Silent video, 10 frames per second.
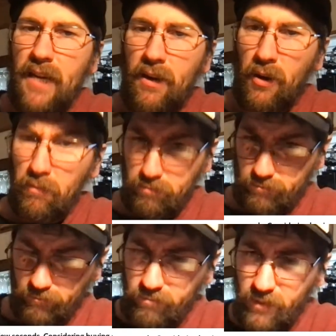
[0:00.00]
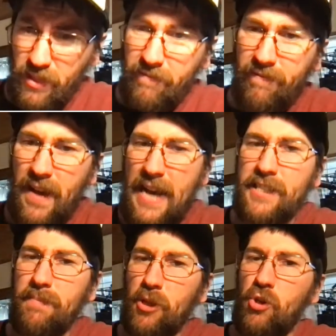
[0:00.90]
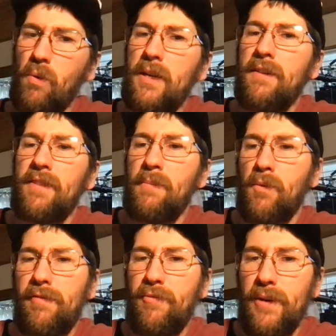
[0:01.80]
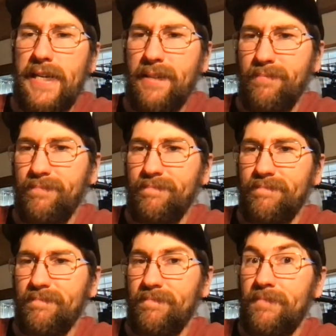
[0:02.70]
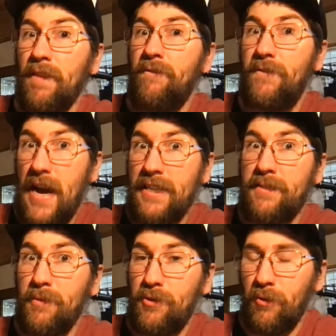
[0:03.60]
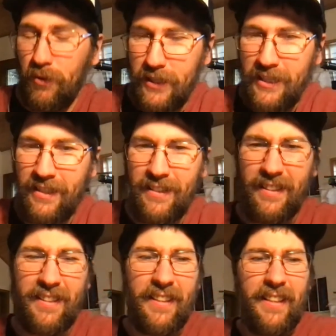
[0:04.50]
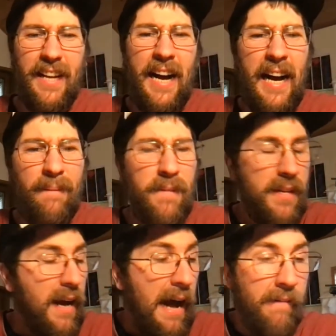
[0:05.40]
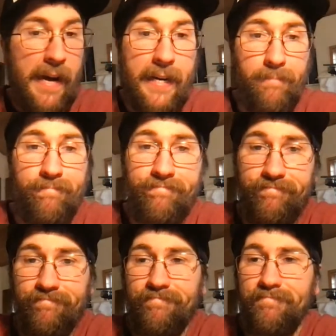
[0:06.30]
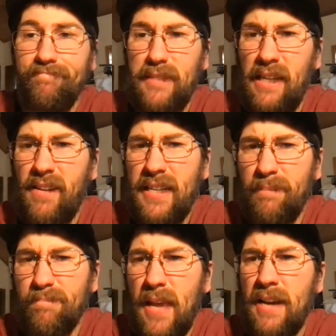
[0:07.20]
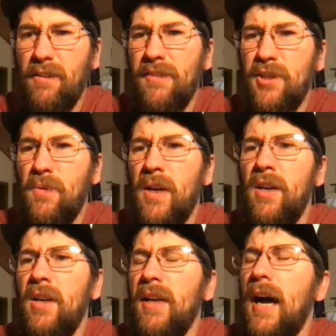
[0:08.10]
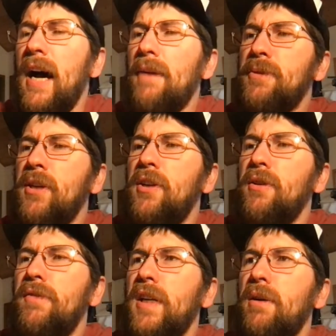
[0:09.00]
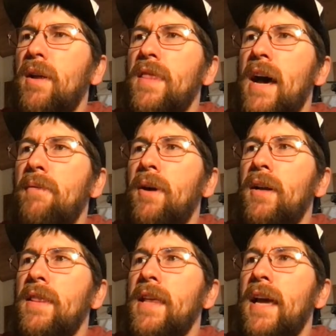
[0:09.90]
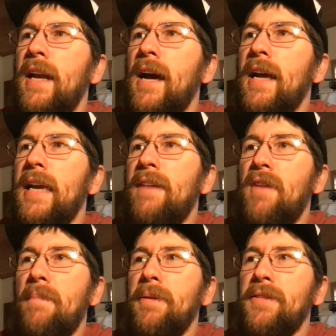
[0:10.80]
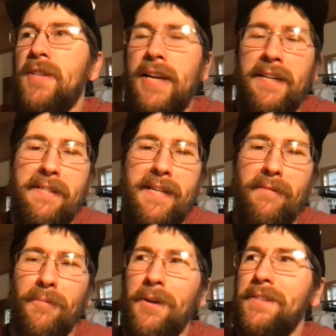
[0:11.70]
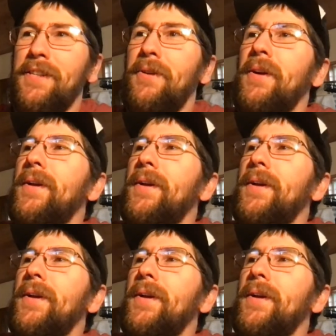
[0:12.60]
I don't know. The vast majority of them were free. The vast majority. I like them. Had a lifted one. I was going to do a video on that one, and then I gave up and decided I didn't want to.